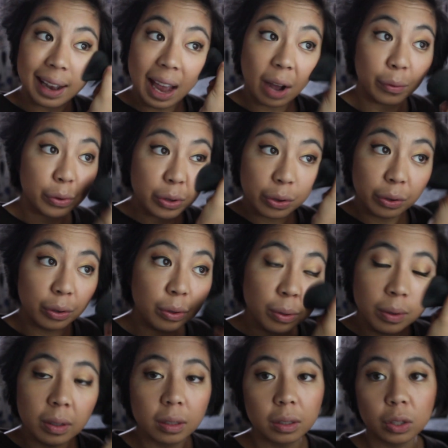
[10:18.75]
and how
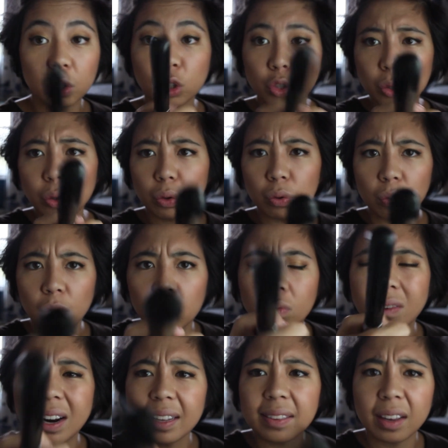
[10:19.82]
you,
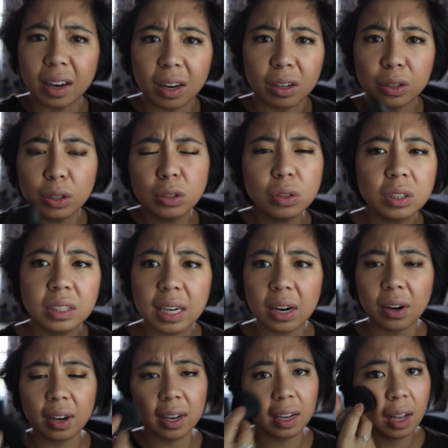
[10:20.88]
right there, you
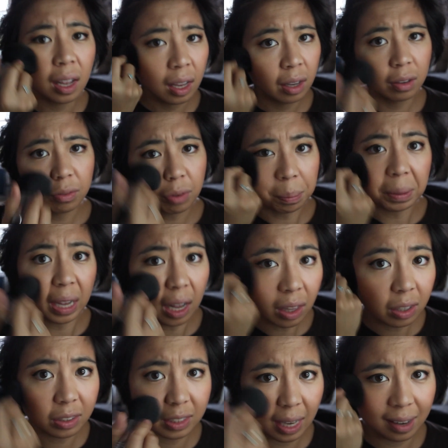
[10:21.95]
staring from the
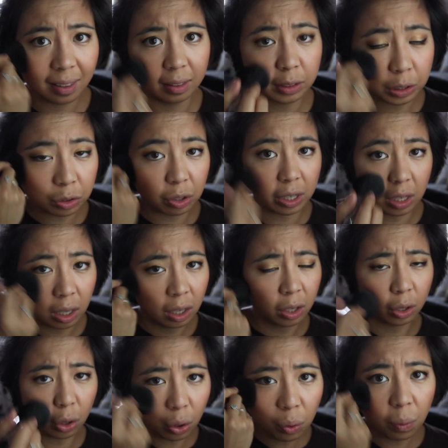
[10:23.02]
other side of the screen,
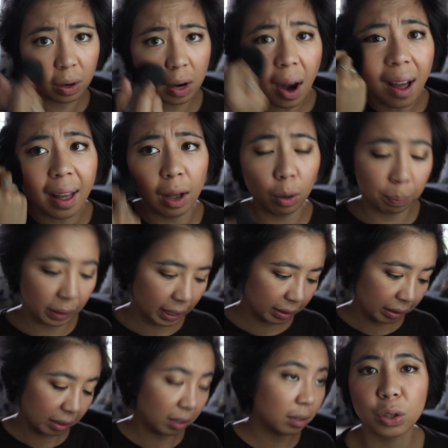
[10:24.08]
you are not
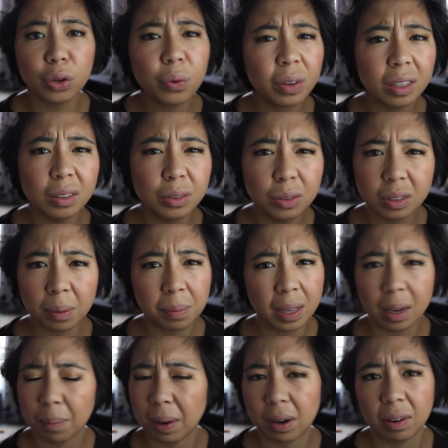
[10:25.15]
helpless. You can do
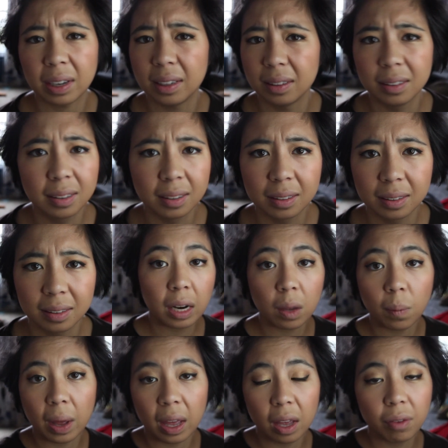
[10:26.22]
something about it.
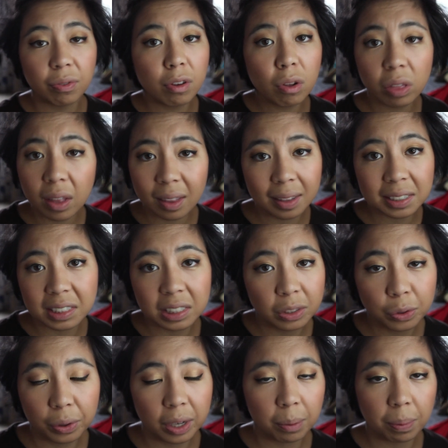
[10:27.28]
Anyway, if you think that
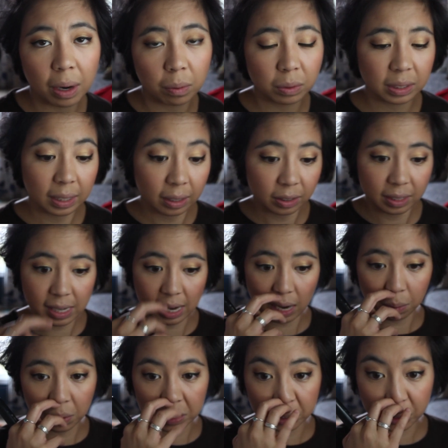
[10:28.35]
CYNTOIA Brown was guilty,
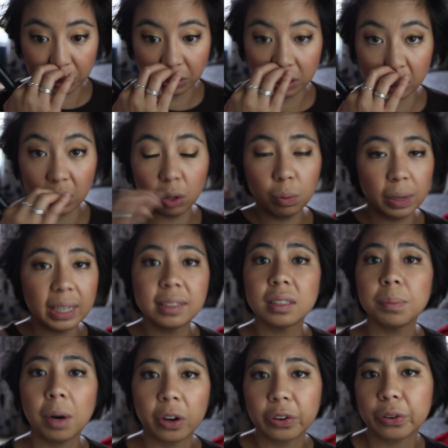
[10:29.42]
I want you to go read
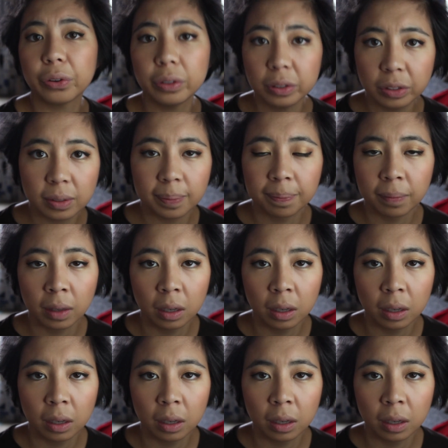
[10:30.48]
some articles,